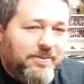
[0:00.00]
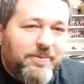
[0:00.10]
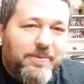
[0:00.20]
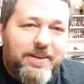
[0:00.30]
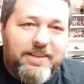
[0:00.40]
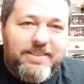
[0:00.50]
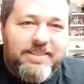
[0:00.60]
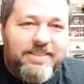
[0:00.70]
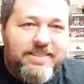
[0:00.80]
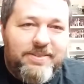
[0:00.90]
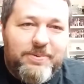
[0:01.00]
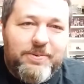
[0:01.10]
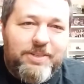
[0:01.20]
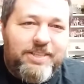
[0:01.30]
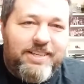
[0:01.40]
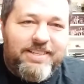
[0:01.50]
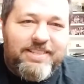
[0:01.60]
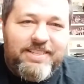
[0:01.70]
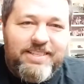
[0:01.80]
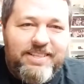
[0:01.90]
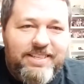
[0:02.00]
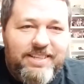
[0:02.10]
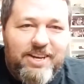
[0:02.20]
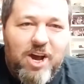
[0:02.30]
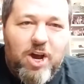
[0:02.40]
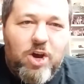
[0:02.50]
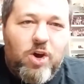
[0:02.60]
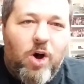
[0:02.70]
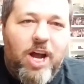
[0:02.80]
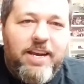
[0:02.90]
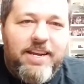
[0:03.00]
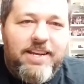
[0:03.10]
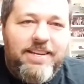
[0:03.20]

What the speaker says: Rings were just gone.